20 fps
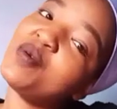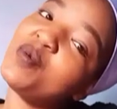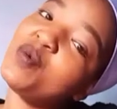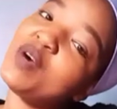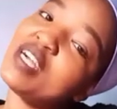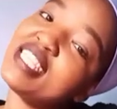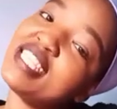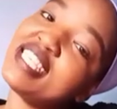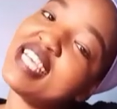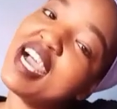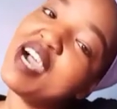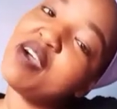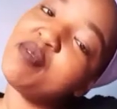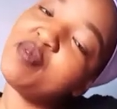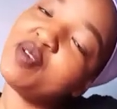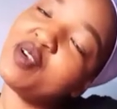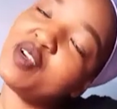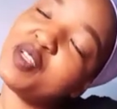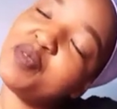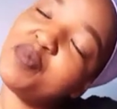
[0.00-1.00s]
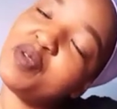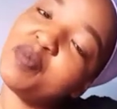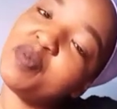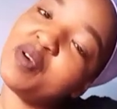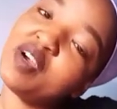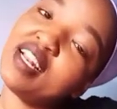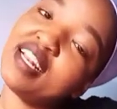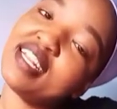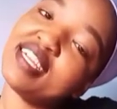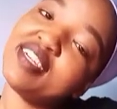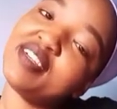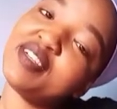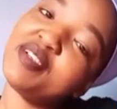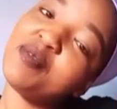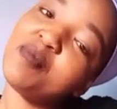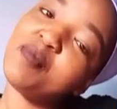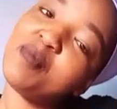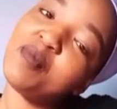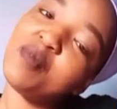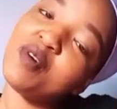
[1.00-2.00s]
What's up, good people?
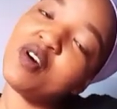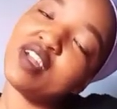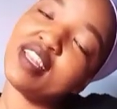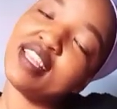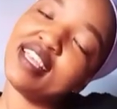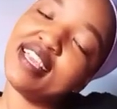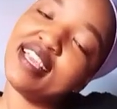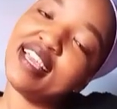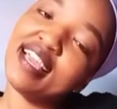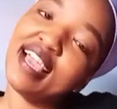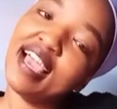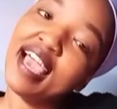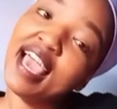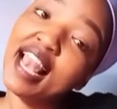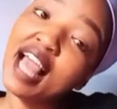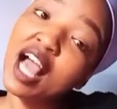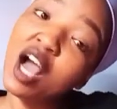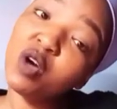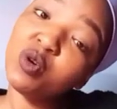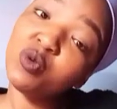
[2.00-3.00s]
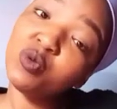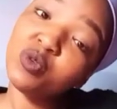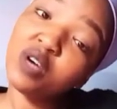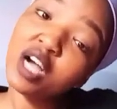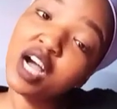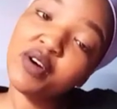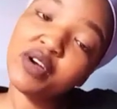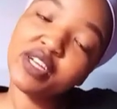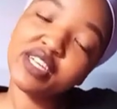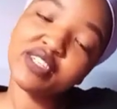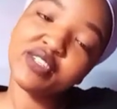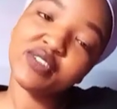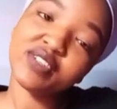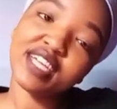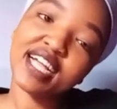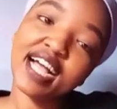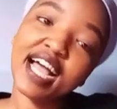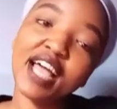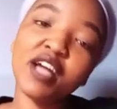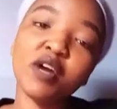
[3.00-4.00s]
Good morning. Hello, how are you
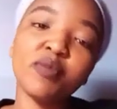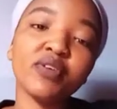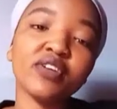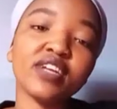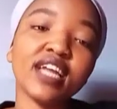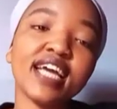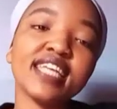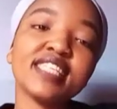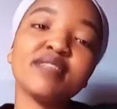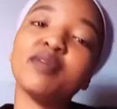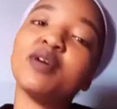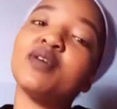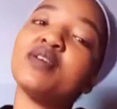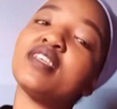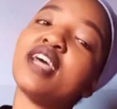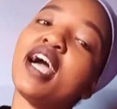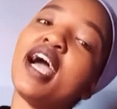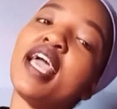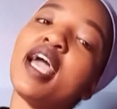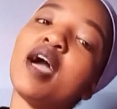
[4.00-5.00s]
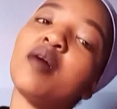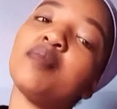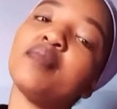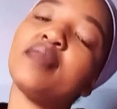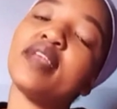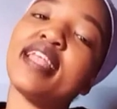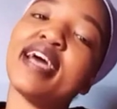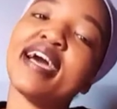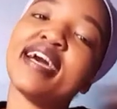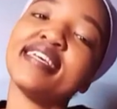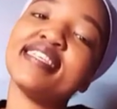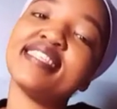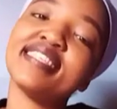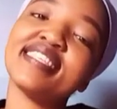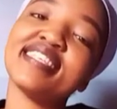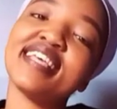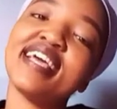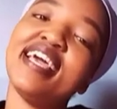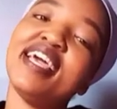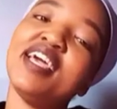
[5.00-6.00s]
doing? I hope you're nice because I am
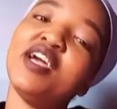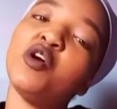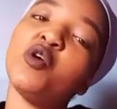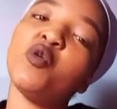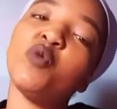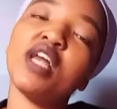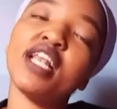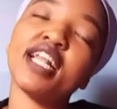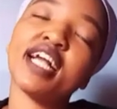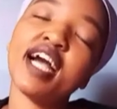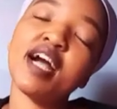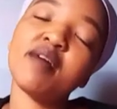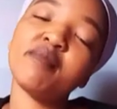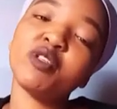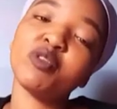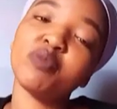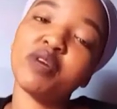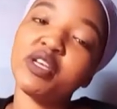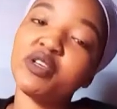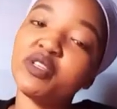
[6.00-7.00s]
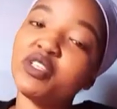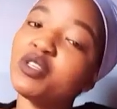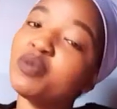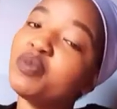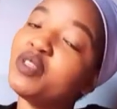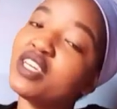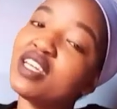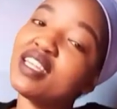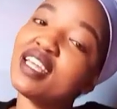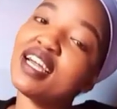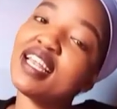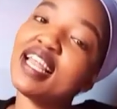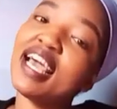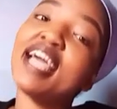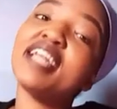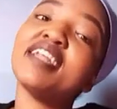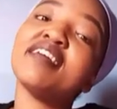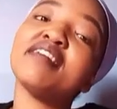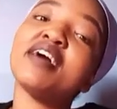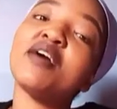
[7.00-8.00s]
nice. Welcome to my YouTube channel.
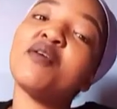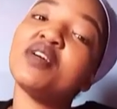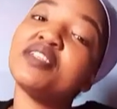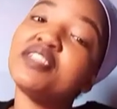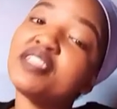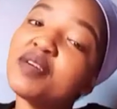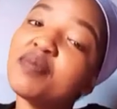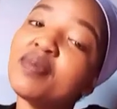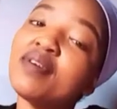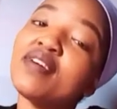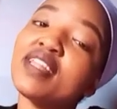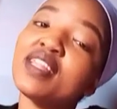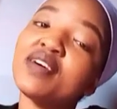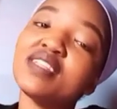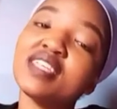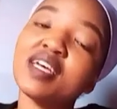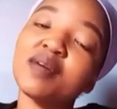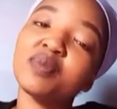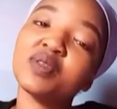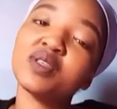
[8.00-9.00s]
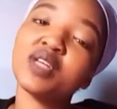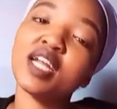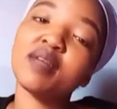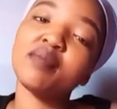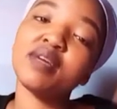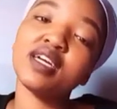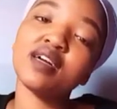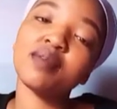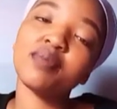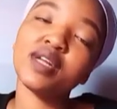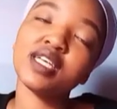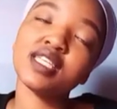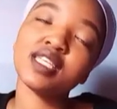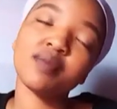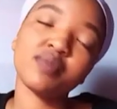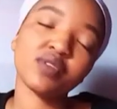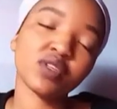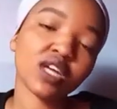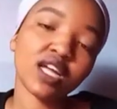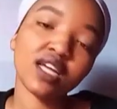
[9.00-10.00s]
And if you're watching me without subscribing, please
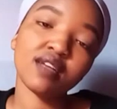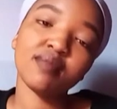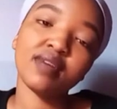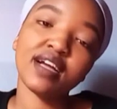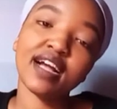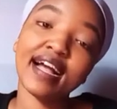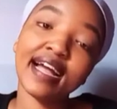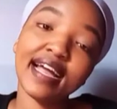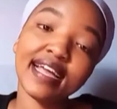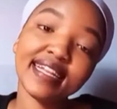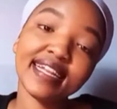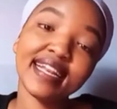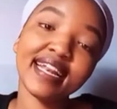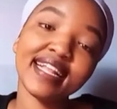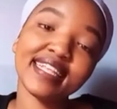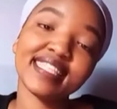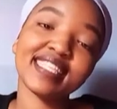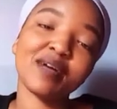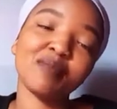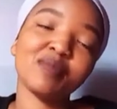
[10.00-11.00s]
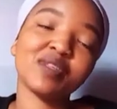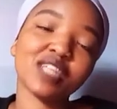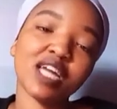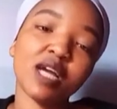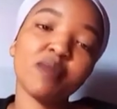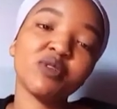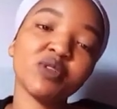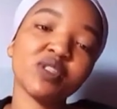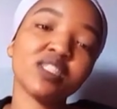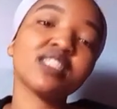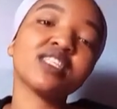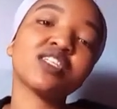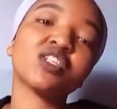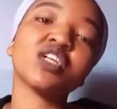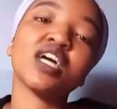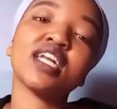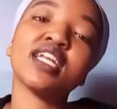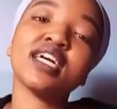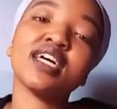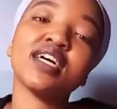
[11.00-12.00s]
subscribe. Kindly subscribe to this
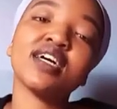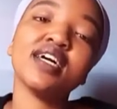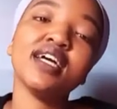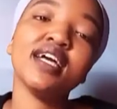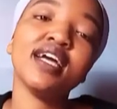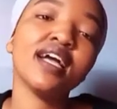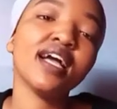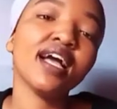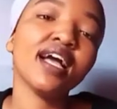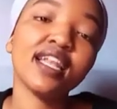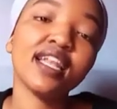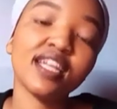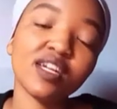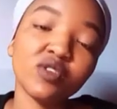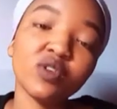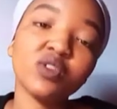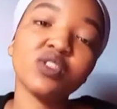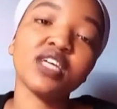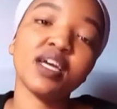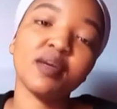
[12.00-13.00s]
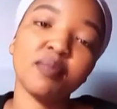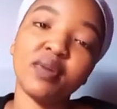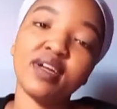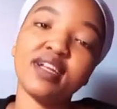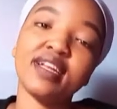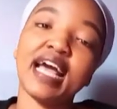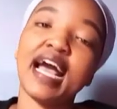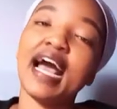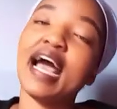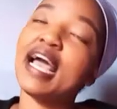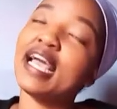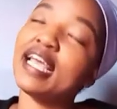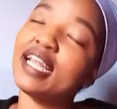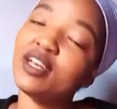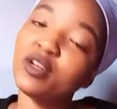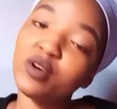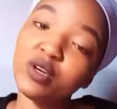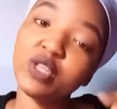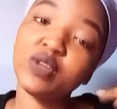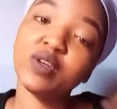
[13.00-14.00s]
channel. I
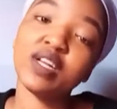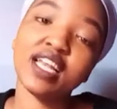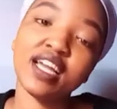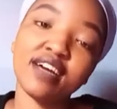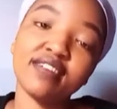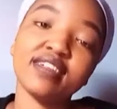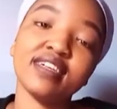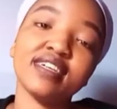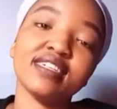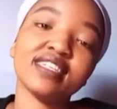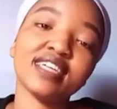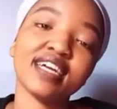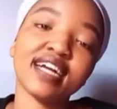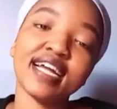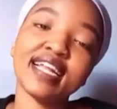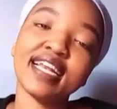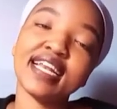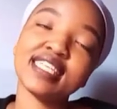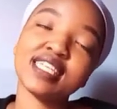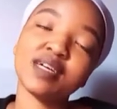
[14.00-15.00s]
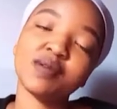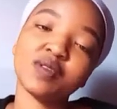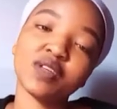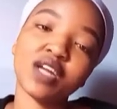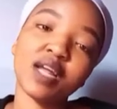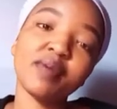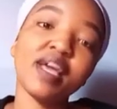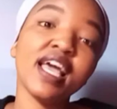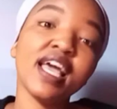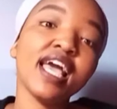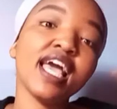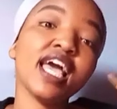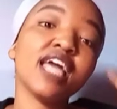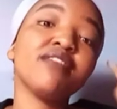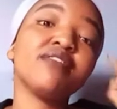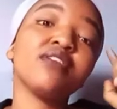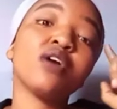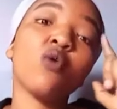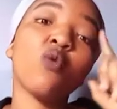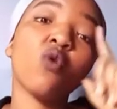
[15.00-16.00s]
know you will love it. Kindly subscribe.
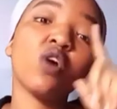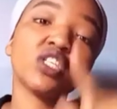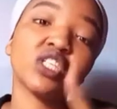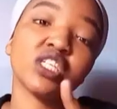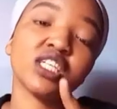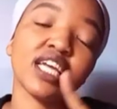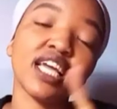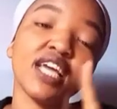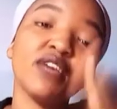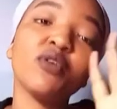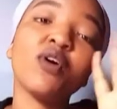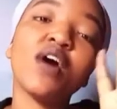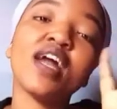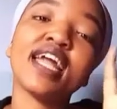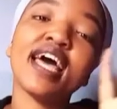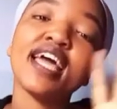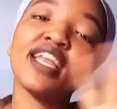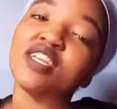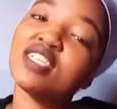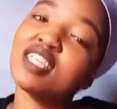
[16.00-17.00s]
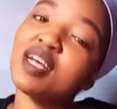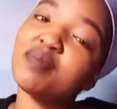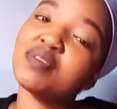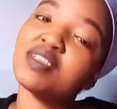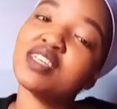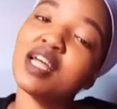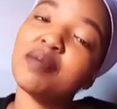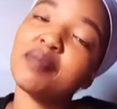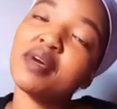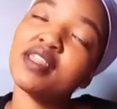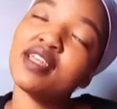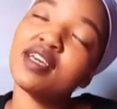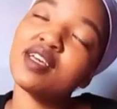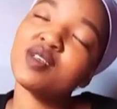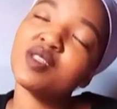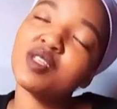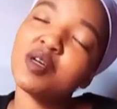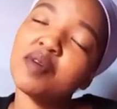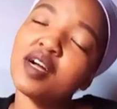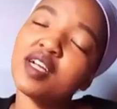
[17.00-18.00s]
And if you're watching, you are a new subscriber.
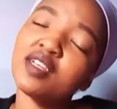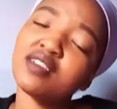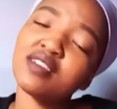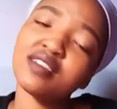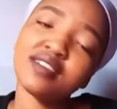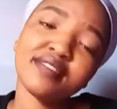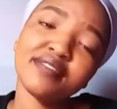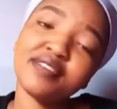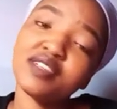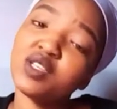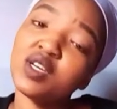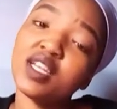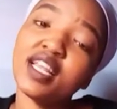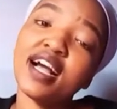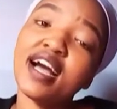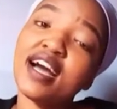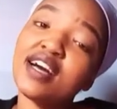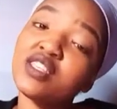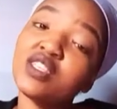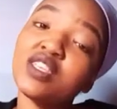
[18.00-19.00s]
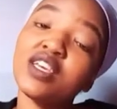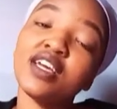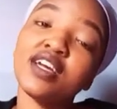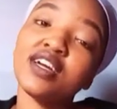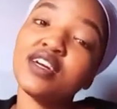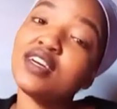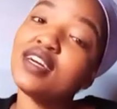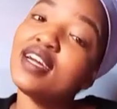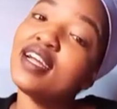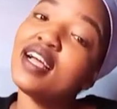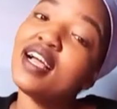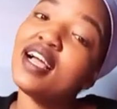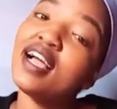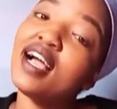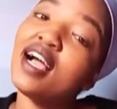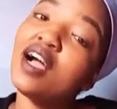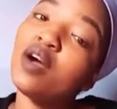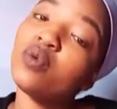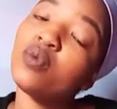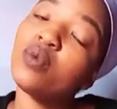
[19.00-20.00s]
Thank you so much for joining us here.
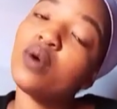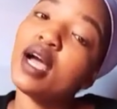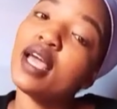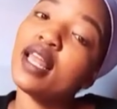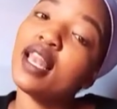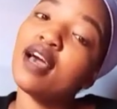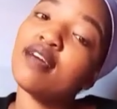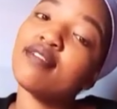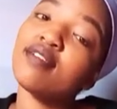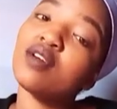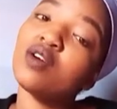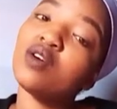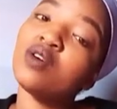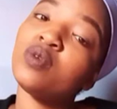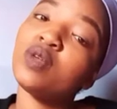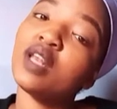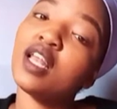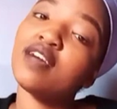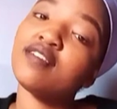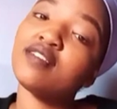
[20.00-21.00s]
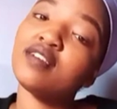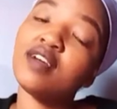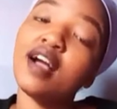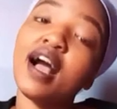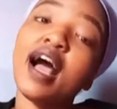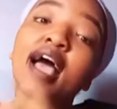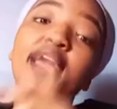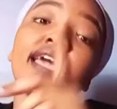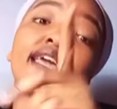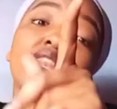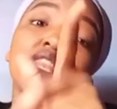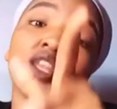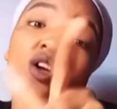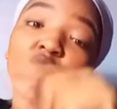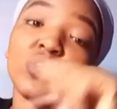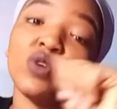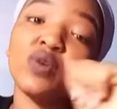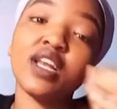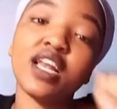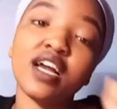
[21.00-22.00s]
I love you. We love you. I
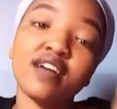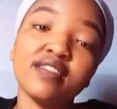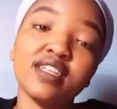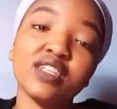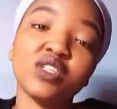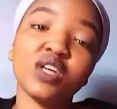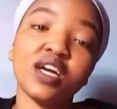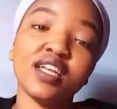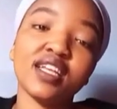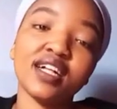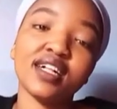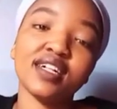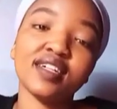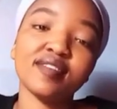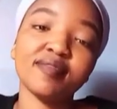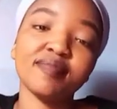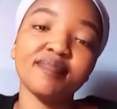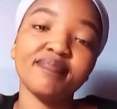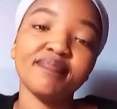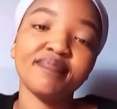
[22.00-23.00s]
know you will love the channel.